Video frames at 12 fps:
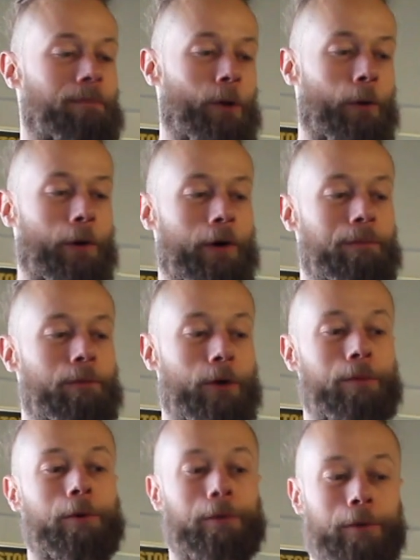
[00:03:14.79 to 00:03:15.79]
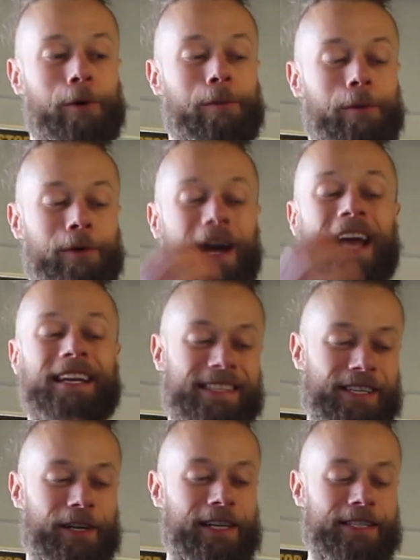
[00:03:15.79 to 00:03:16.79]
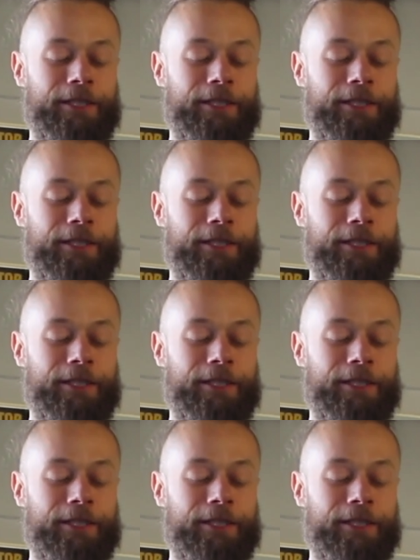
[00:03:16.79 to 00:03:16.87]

or more exercise,